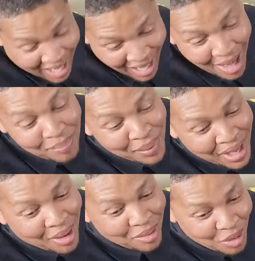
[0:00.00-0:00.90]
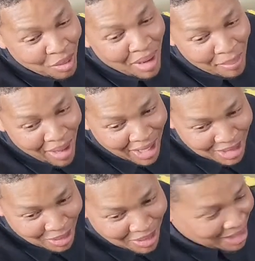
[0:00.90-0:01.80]
I'm planning on doing my bike show
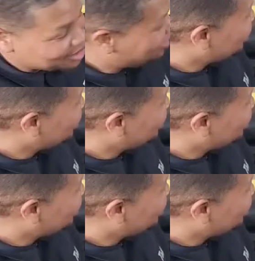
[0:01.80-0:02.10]
in Daytona.